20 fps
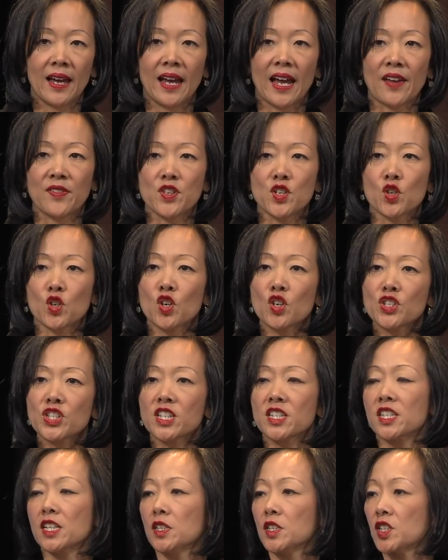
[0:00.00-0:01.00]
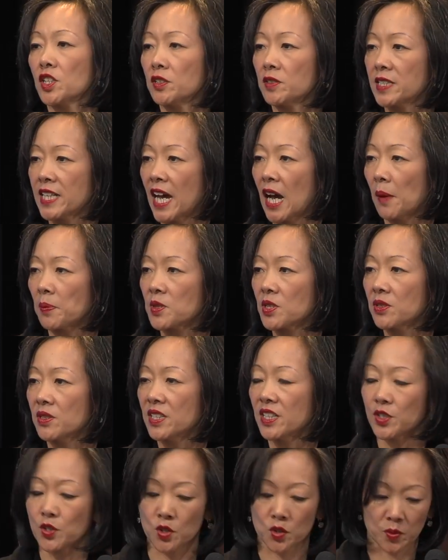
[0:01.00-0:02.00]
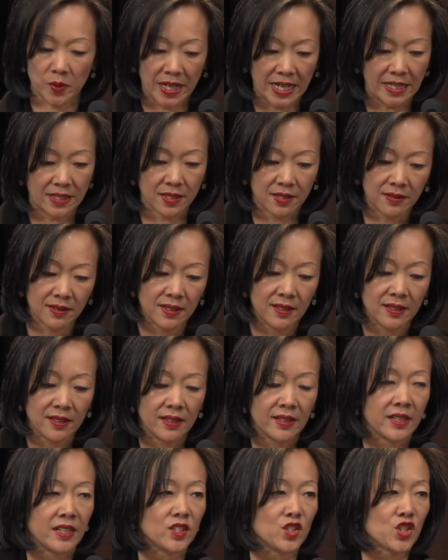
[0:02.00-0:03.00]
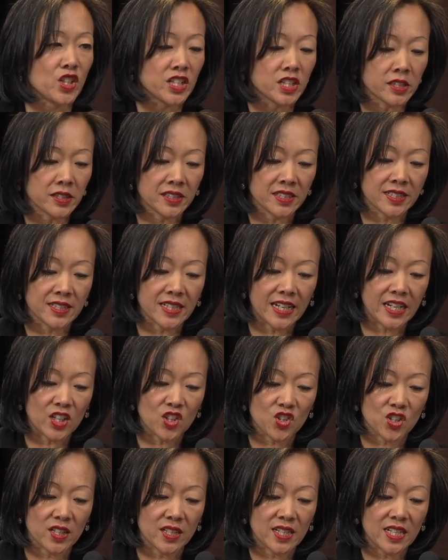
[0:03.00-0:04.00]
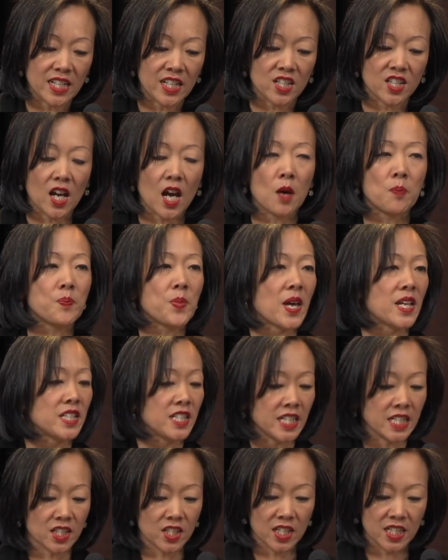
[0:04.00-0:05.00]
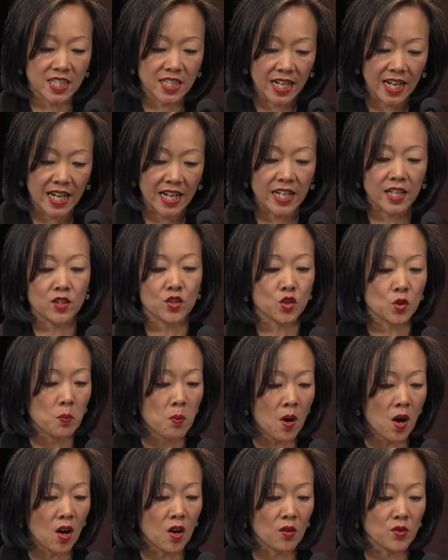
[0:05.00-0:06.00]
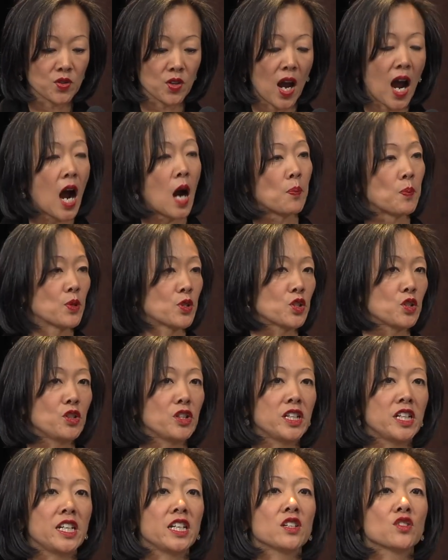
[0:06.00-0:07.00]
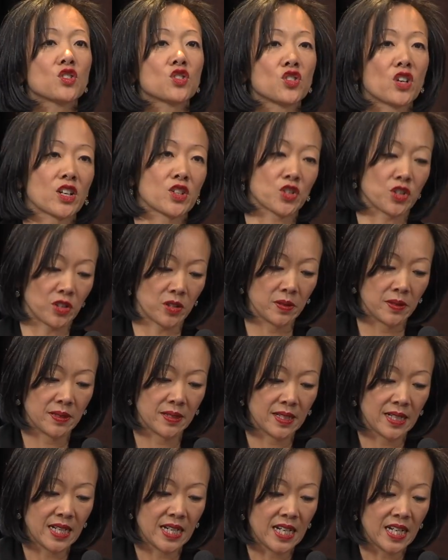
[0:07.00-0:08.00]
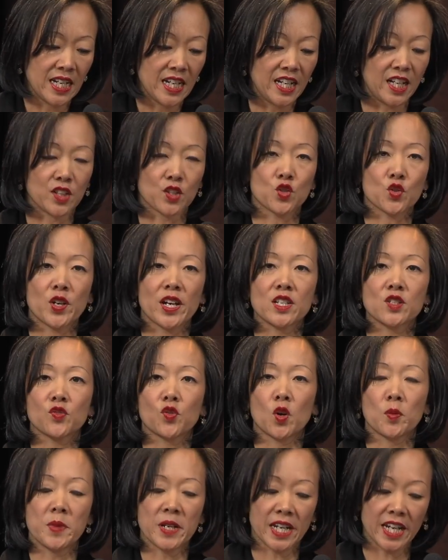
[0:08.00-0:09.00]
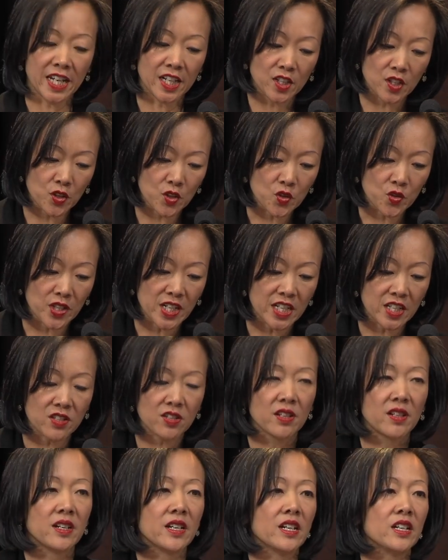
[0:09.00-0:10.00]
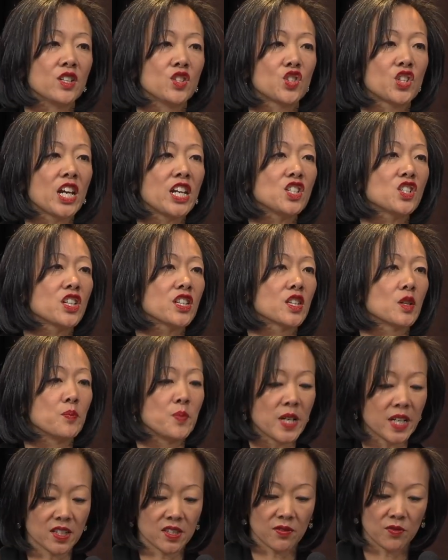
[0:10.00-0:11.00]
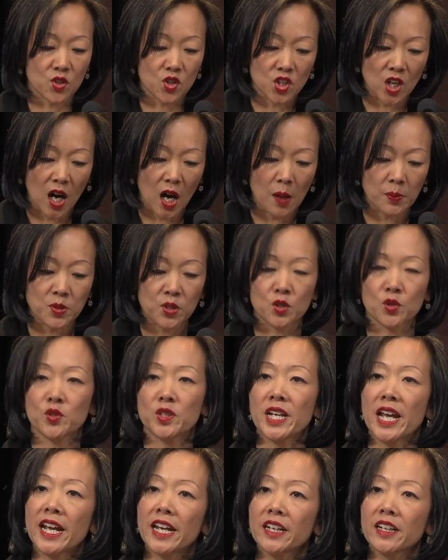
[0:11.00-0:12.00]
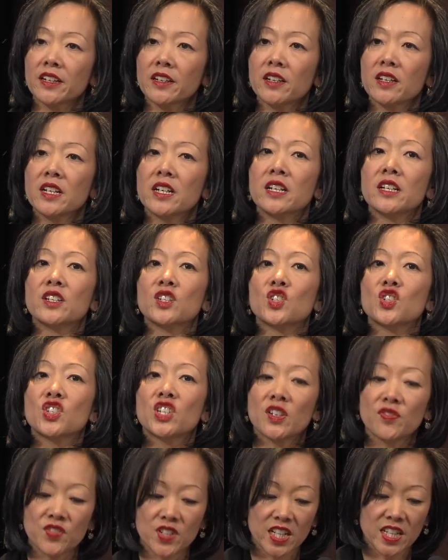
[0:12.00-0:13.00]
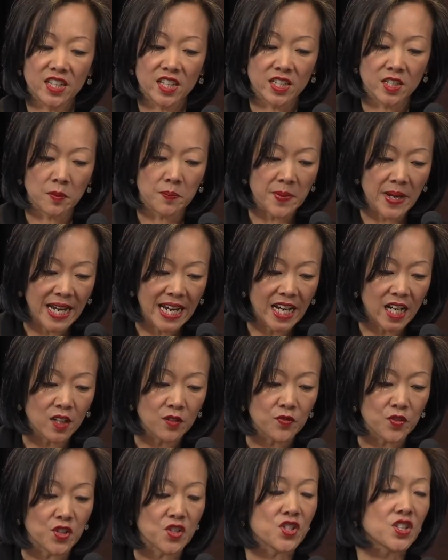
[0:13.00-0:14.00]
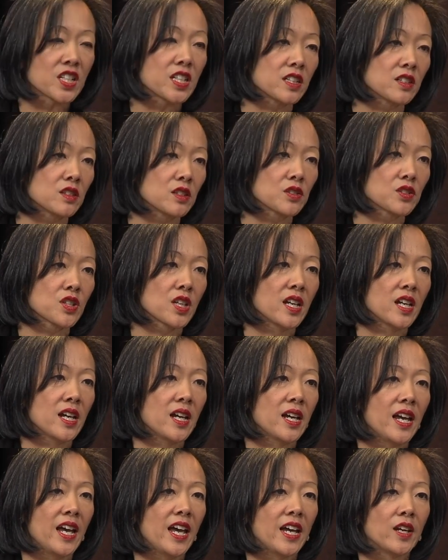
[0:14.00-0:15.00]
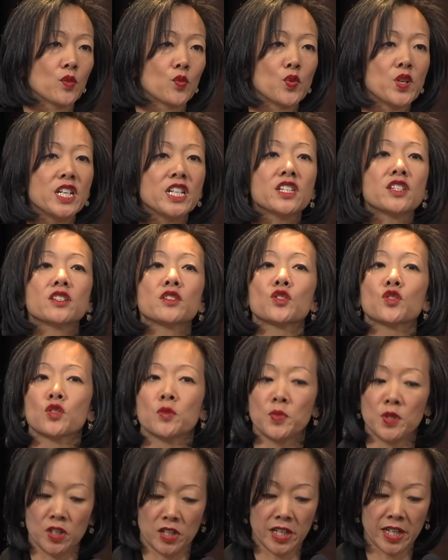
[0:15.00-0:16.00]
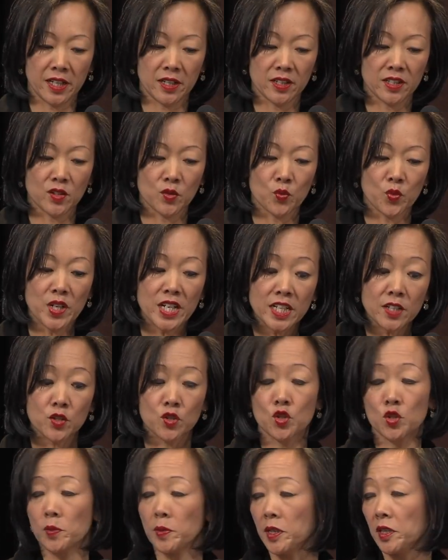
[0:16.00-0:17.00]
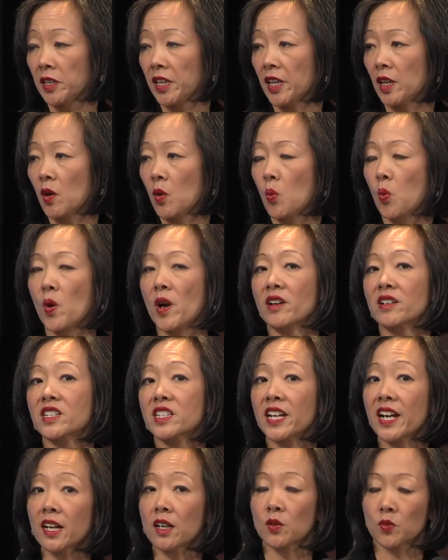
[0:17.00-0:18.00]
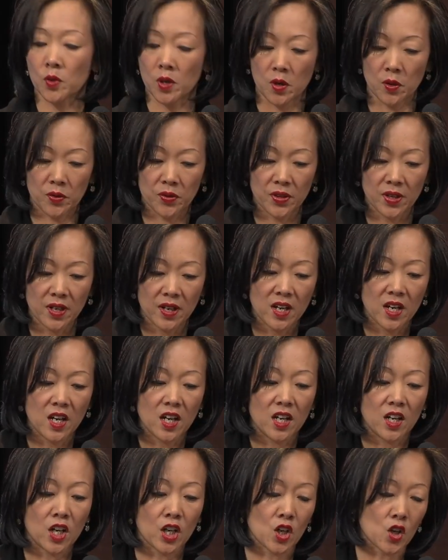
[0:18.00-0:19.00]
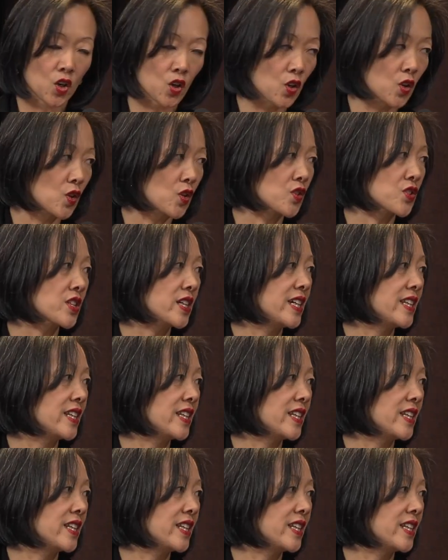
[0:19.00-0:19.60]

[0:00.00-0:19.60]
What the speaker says: And the urgency to adapt is great. Digitalization is upending today and tomorrow's opportunity structure. It is transforming industries, changing the mix of jobs created, shifting the demand for skills, and redistributing where tech growth occurs